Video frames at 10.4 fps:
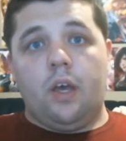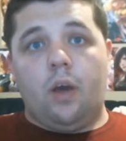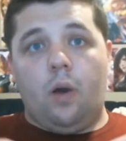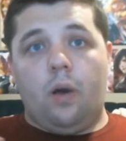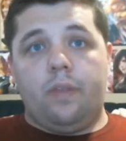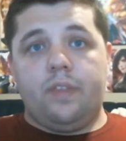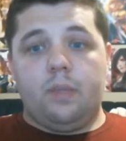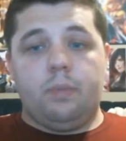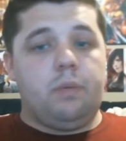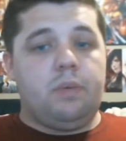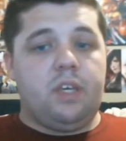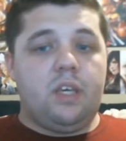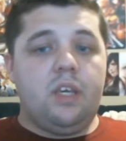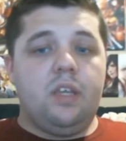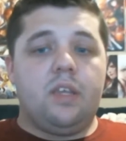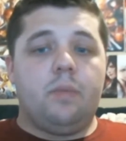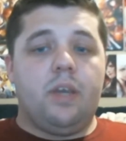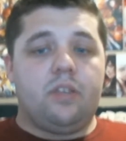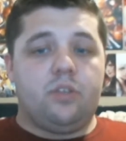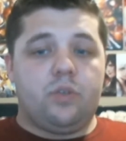On the PBE, they made the